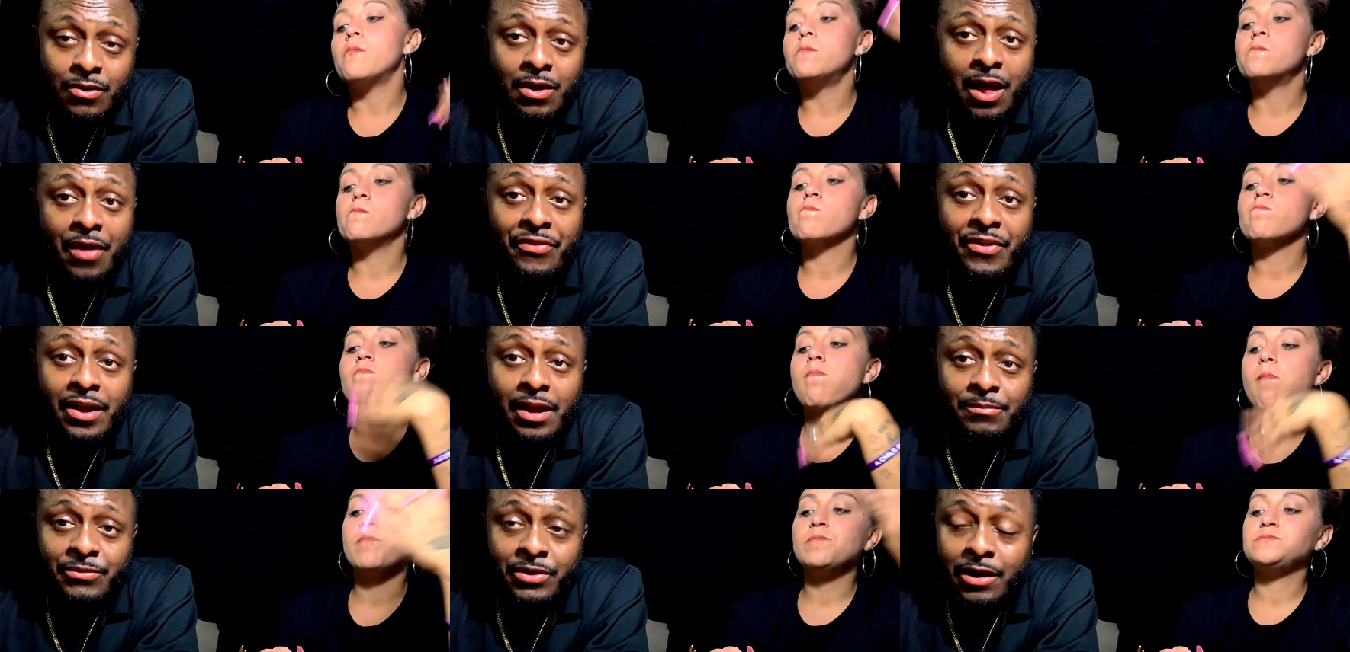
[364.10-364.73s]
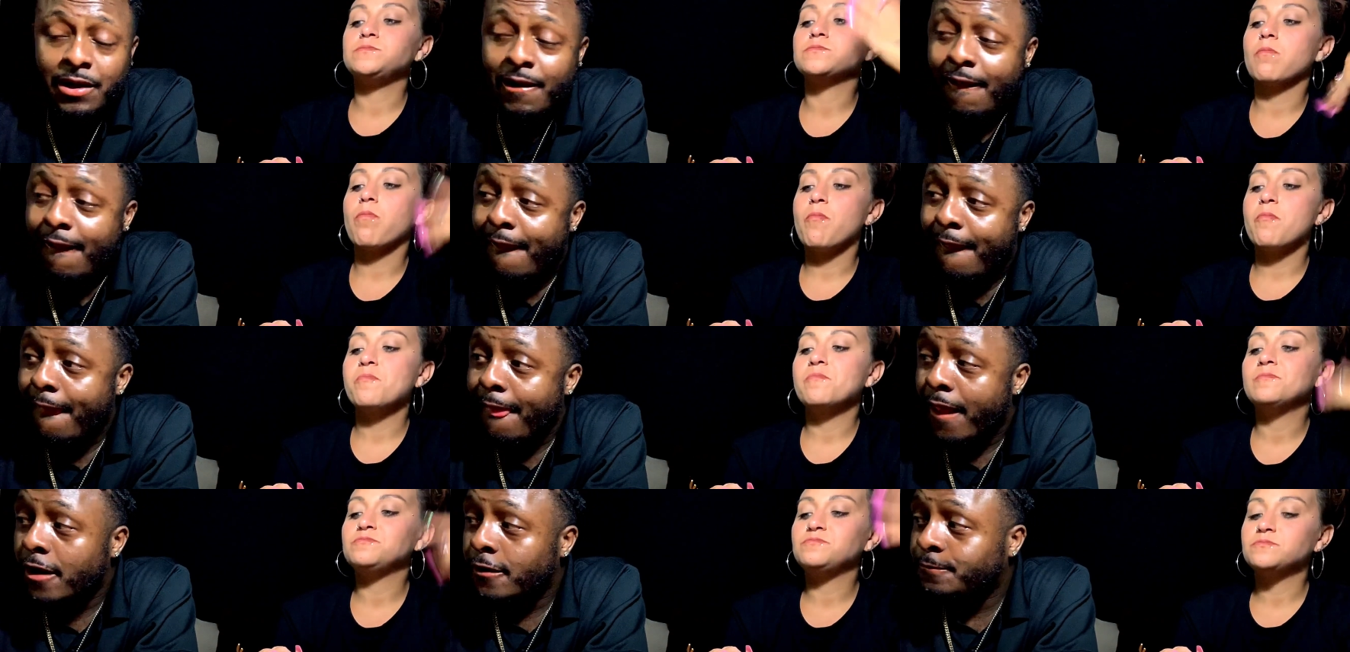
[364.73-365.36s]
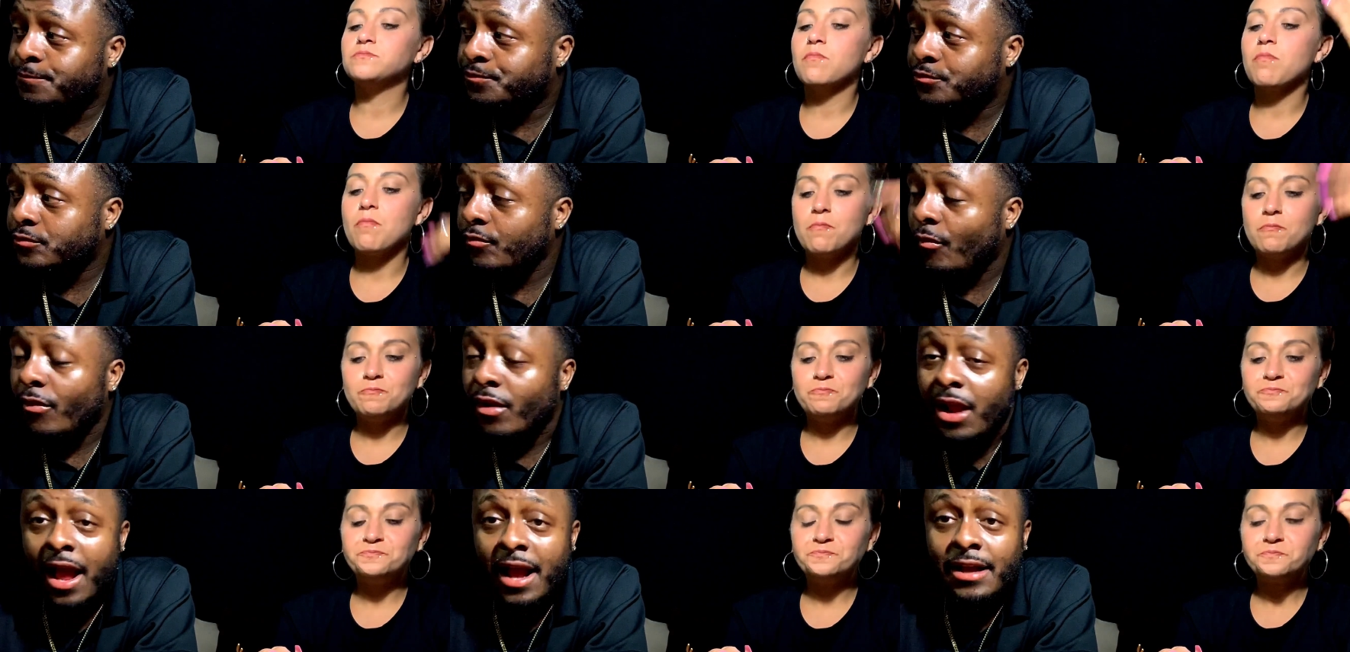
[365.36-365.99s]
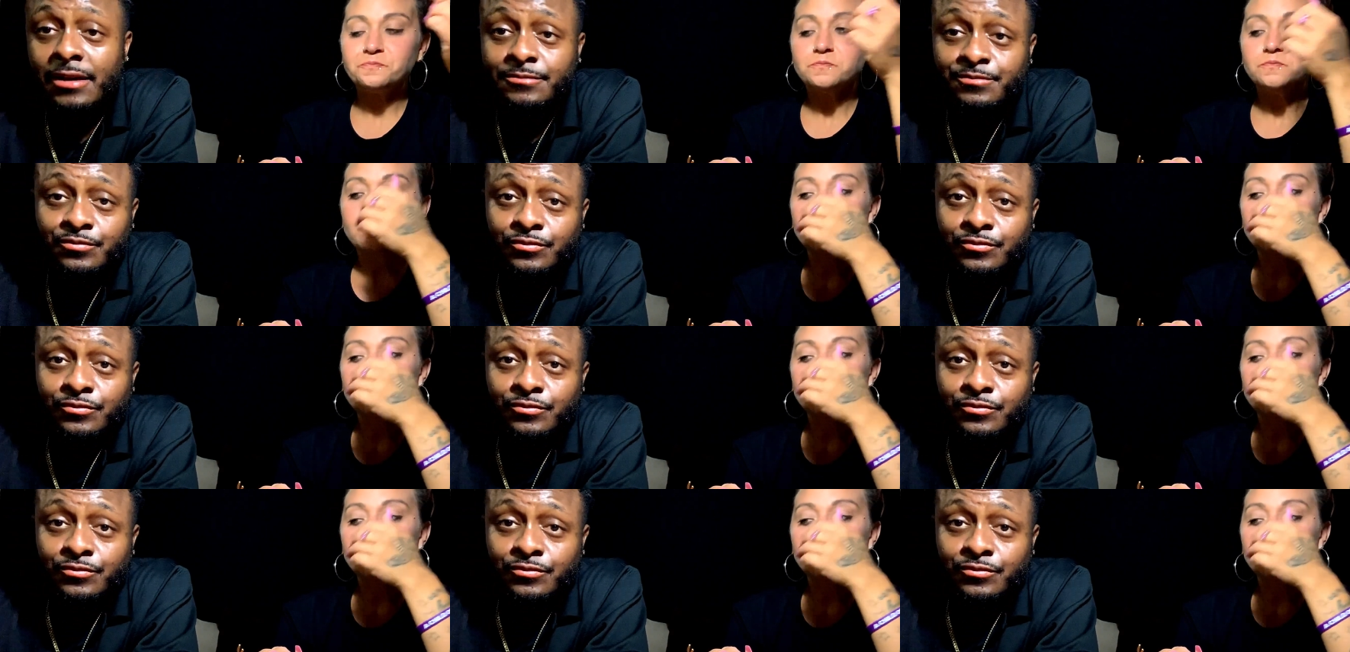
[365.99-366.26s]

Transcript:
Speaker 1: I think I'm done. All right.